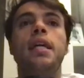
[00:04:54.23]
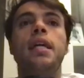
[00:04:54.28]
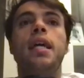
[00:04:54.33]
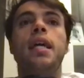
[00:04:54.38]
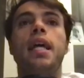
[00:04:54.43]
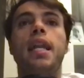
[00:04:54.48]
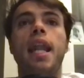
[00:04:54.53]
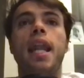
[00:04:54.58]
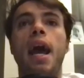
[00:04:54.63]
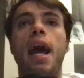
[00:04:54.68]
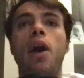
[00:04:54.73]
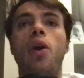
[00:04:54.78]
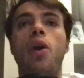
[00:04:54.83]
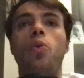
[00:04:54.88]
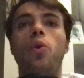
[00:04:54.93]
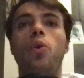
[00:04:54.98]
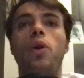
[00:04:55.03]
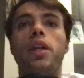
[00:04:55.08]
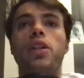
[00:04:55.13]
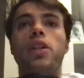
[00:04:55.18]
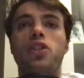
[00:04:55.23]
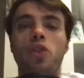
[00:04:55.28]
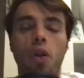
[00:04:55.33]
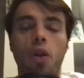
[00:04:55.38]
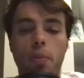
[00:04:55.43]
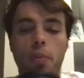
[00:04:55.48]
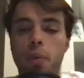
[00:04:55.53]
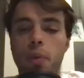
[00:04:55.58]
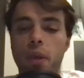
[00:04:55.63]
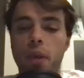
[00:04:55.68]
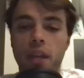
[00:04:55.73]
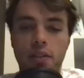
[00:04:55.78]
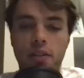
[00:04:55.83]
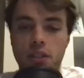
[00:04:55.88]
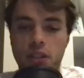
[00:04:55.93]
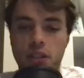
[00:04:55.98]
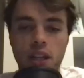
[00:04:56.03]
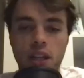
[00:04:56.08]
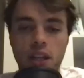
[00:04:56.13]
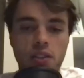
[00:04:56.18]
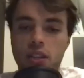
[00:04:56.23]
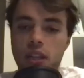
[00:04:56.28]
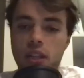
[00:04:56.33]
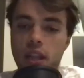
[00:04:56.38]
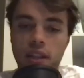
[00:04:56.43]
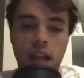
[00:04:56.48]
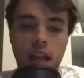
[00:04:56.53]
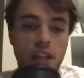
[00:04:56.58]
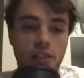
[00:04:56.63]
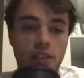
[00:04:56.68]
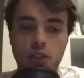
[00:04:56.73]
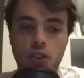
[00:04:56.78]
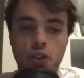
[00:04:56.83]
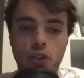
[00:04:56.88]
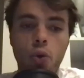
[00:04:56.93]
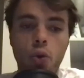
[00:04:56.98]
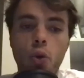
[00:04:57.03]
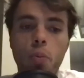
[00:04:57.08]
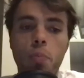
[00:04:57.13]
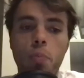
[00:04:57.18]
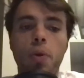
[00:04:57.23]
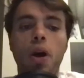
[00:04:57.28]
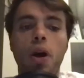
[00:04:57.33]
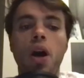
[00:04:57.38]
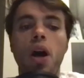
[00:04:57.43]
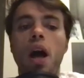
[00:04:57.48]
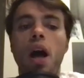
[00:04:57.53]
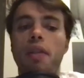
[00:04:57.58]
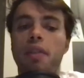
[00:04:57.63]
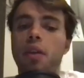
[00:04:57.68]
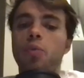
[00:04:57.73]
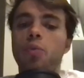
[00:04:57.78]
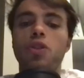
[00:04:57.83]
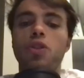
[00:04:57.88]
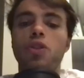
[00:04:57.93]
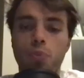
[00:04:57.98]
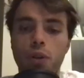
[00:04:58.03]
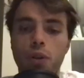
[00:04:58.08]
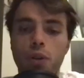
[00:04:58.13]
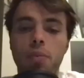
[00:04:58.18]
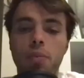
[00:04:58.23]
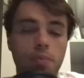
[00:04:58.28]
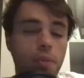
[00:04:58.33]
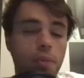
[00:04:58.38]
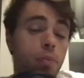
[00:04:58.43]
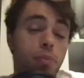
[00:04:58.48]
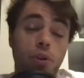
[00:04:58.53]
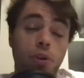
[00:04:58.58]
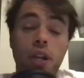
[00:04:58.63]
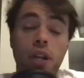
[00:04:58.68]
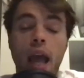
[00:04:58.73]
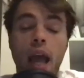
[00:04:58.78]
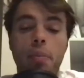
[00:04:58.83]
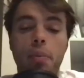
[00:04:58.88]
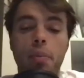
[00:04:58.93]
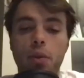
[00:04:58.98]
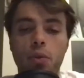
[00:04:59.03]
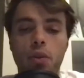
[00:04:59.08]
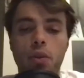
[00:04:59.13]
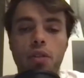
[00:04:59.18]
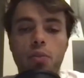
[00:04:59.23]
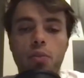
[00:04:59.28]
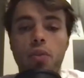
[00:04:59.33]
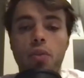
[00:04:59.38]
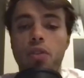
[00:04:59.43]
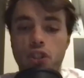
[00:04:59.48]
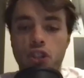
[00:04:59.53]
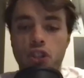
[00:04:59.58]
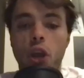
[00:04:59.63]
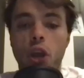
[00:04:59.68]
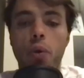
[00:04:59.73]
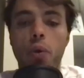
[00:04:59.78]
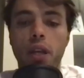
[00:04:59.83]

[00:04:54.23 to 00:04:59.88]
Now, it's not the peak of the season, that's for sure, but I think we should be pretty happy with the showing